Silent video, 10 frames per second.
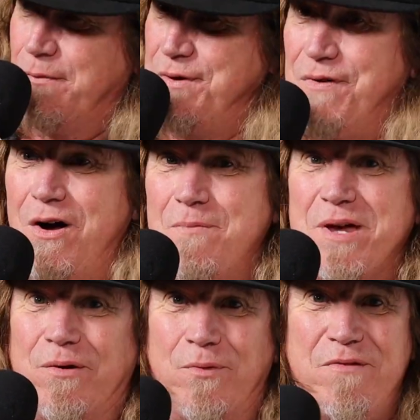We've all
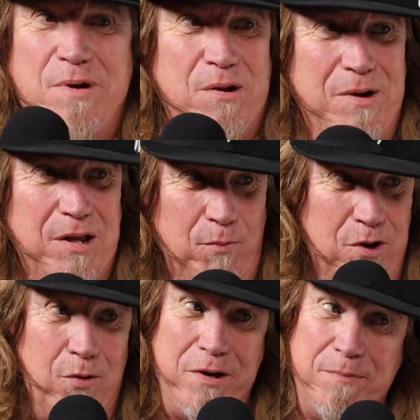been we've been around the
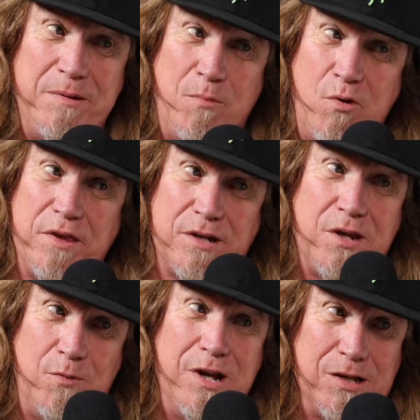world. We've been more than
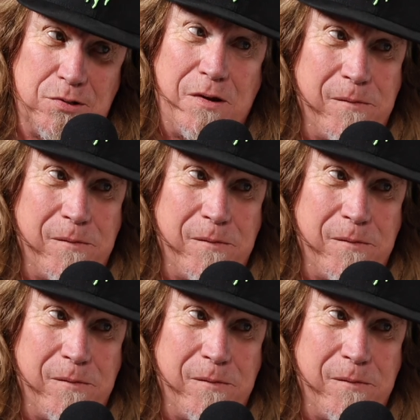Key West.